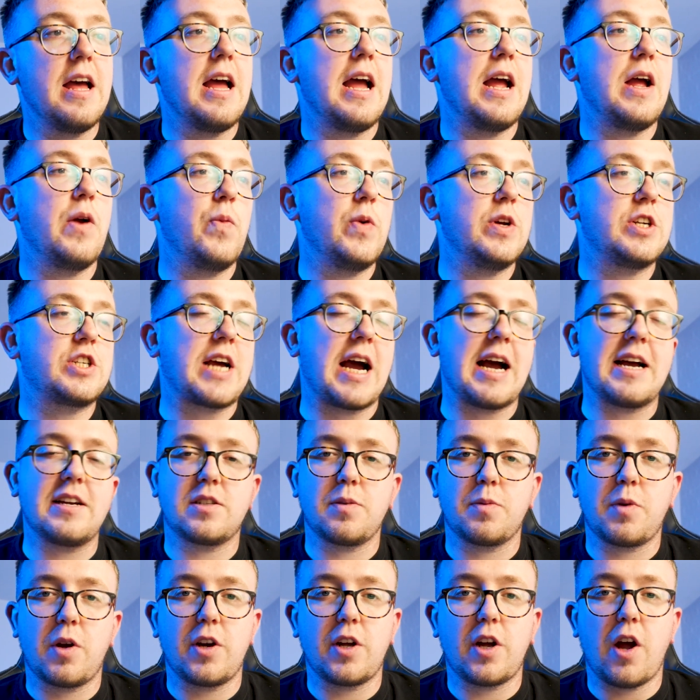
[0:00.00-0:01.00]
in which case
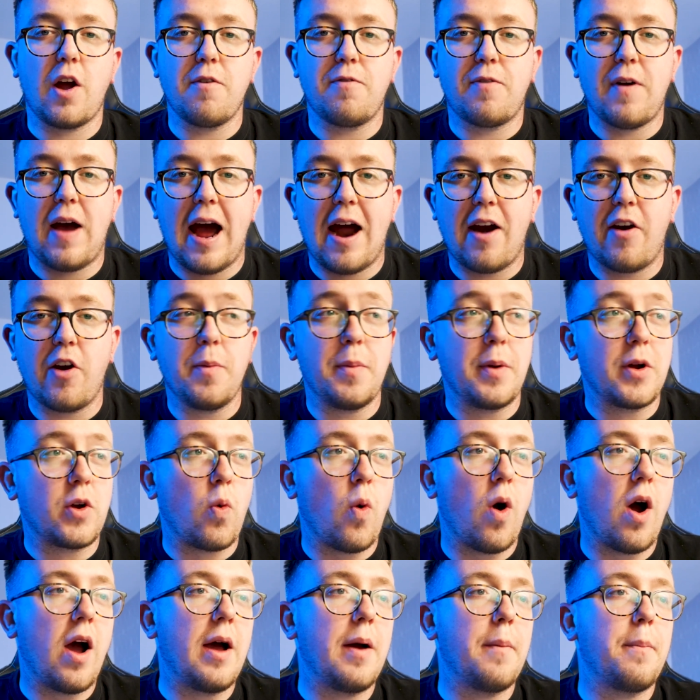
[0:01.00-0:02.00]
I'm going to go for Harry
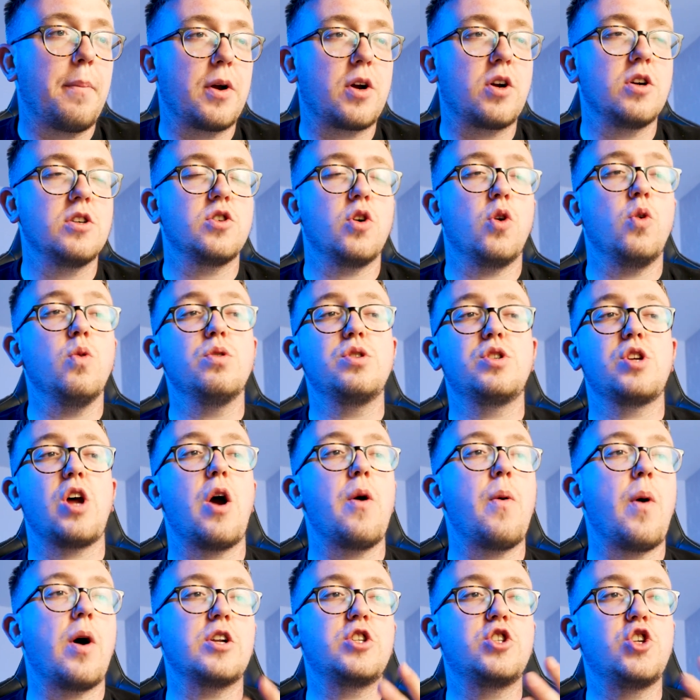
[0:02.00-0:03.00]
Maguire, because
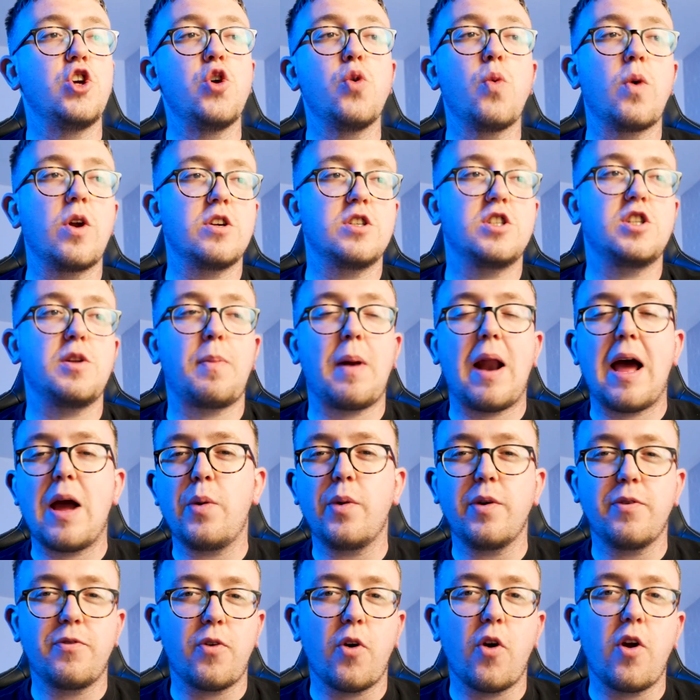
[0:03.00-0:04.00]
also I do want us to play
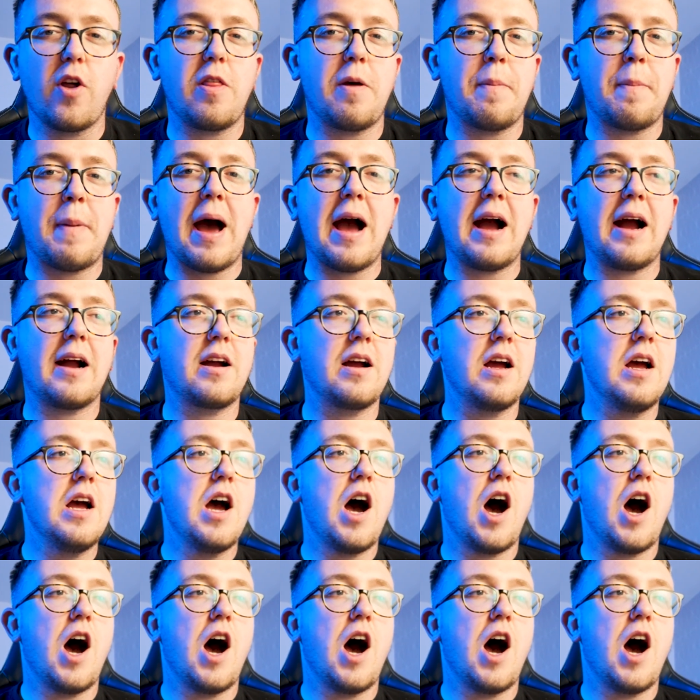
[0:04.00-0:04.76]
with 4 at the back.